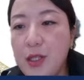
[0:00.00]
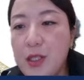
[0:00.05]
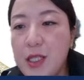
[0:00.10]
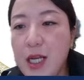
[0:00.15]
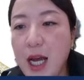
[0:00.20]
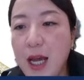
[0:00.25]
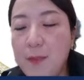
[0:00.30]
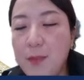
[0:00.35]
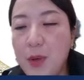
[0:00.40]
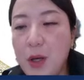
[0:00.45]

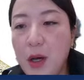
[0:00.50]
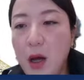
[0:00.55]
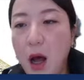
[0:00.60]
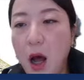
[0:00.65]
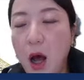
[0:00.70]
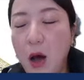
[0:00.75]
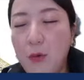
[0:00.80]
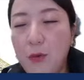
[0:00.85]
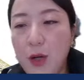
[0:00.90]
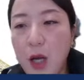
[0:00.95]
types
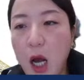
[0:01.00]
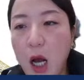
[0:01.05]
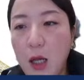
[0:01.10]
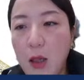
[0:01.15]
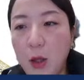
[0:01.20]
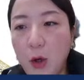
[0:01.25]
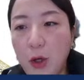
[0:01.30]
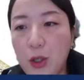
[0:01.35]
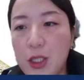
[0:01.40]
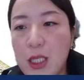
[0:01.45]
of
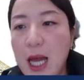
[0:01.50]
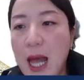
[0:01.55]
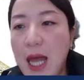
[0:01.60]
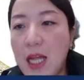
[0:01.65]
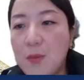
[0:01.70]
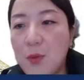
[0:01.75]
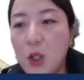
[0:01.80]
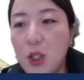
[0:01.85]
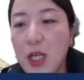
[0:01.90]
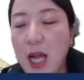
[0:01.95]
colored
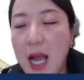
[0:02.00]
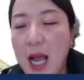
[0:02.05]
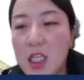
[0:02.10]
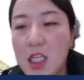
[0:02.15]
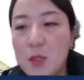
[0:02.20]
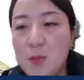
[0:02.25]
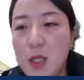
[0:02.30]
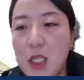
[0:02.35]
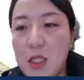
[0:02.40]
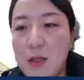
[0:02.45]

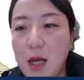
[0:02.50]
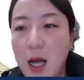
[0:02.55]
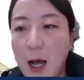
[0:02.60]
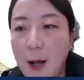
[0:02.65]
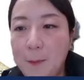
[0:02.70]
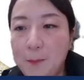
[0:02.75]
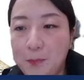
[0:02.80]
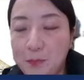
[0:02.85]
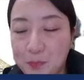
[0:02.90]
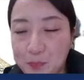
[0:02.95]
advertisements.
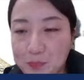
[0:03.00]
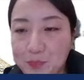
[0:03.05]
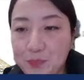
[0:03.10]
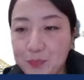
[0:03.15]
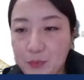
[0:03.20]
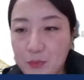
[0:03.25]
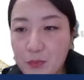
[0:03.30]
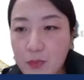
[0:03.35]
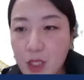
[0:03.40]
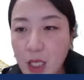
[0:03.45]
I'm
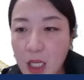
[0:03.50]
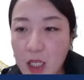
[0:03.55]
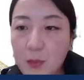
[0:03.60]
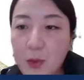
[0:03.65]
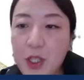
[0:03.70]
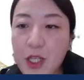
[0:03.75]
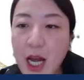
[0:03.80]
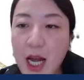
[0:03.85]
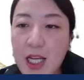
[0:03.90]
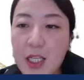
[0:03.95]

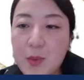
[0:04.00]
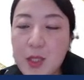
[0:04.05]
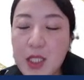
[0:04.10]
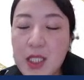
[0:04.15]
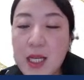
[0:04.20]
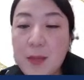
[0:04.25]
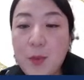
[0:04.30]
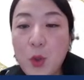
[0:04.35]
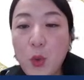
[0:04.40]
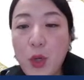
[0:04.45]

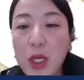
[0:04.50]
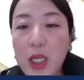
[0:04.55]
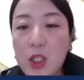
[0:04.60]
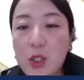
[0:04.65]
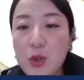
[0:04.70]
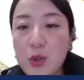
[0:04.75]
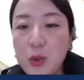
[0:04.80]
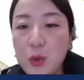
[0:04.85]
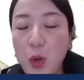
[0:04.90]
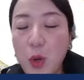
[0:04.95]
going
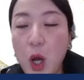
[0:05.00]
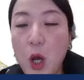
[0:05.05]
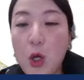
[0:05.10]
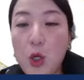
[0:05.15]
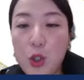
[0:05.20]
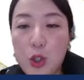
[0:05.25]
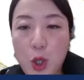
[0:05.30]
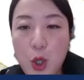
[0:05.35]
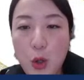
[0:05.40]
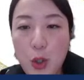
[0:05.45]
to
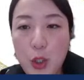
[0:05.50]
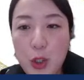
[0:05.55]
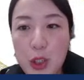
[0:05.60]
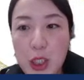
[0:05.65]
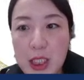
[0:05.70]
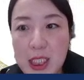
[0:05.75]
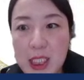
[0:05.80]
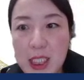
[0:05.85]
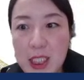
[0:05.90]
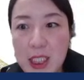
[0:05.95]
show you
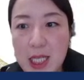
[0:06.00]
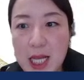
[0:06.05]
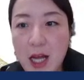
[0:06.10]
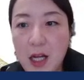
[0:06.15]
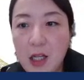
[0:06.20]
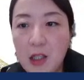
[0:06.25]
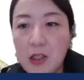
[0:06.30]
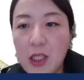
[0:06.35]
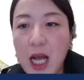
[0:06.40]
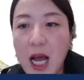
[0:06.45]
the
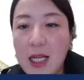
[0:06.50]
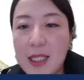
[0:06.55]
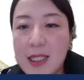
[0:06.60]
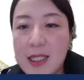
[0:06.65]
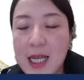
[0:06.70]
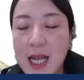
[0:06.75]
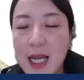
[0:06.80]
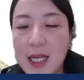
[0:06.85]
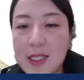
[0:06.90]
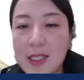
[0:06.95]
detailed
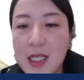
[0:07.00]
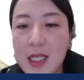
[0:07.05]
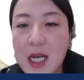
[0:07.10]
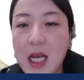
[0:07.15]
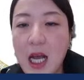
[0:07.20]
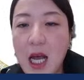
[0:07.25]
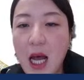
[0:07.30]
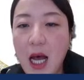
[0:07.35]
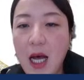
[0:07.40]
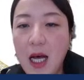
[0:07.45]
contents
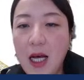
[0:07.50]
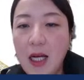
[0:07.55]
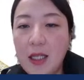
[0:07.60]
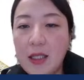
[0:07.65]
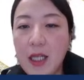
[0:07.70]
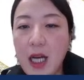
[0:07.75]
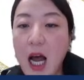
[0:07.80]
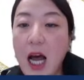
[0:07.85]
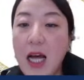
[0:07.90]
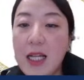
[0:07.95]

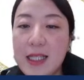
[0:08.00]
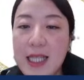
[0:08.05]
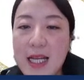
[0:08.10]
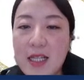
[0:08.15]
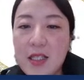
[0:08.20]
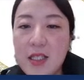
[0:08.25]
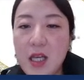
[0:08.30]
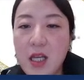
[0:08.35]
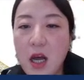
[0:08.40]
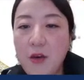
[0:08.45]

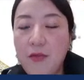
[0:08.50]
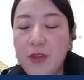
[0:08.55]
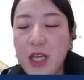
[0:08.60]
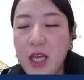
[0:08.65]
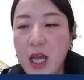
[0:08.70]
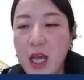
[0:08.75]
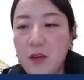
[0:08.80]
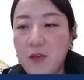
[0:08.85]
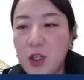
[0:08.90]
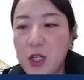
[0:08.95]
of
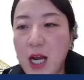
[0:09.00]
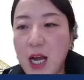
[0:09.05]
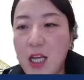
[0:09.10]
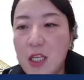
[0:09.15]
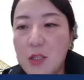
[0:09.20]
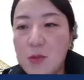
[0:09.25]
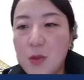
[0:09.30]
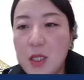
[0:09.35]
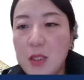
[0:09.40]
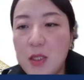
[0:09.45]
the
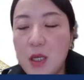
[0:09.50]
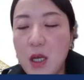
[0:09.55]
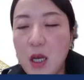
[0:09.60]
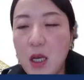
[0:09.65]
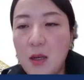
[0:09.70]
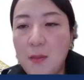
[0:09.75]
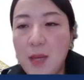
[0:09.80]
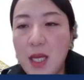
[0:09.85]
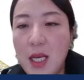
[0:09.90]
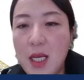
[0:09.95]
advertisement
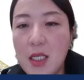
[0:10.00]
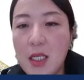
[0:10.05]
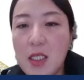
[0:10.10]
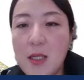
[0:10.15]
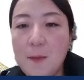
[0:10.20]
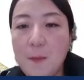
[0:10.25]
in a minute.